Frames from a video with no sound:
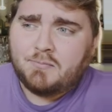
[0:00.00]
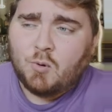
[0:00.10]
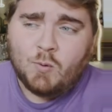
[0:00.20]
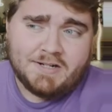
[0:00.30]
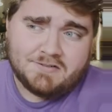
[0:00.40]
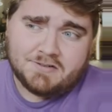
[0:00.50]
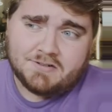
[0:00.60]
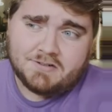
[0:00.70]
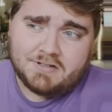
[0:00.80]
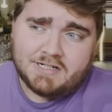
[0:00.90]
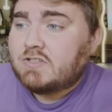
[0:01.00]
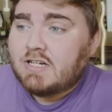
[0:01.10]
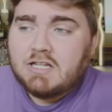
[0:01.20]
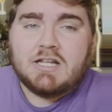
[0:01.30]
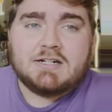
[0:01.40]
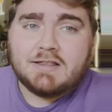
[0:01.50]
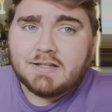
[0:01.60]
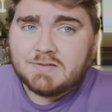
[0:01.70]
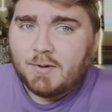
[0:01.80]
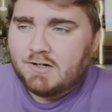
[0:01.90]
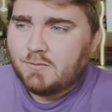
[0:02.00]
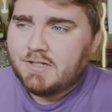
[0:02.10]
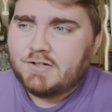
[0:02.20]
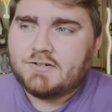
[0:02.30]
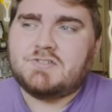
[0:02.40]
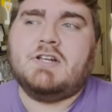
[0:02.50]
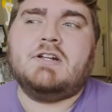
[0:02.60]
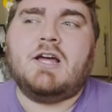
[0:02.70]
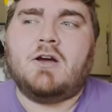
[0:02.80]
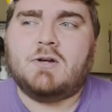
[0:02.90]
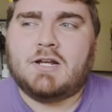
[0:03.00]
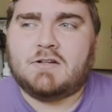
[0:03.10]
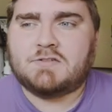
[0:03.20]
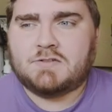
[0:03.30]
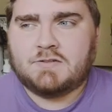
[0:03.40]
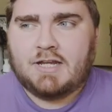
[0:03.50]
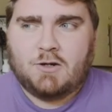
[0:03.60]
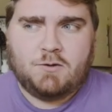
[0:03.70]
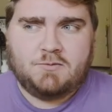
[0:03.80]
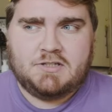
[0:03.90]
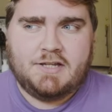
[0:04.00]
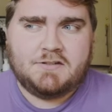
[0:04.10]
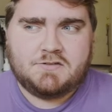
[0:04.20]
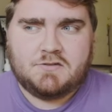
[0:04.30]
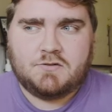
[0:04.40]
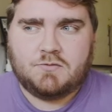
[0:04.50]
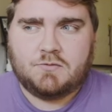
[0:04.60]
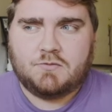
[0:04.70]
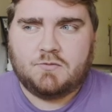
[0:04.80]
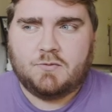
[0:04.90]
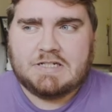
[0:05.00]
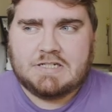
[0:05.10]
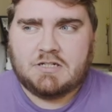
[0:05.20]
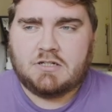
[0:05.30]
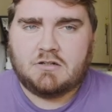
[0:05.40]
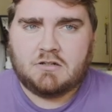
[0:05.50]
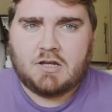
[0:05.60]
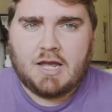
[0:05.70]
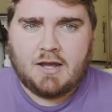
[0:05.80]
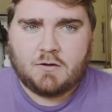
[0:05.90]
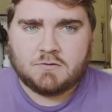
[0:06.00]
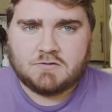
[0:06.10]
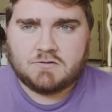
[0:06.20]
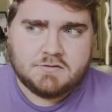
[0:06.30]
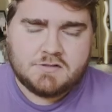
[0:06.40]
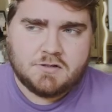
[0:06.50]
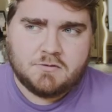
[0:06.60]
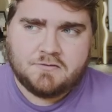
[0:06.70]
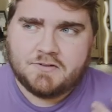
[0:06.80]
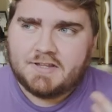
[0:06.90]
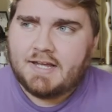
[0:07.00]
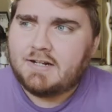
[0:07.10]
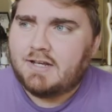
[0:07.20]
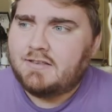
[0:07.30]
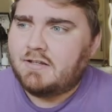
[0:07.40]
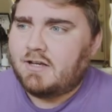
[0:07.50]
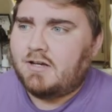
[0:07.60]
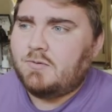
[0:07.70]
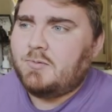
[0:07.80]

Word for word: pointer. It looks like a lot of things, but I don't really understand how it has, how it relates to renting a house. So for that, I think I would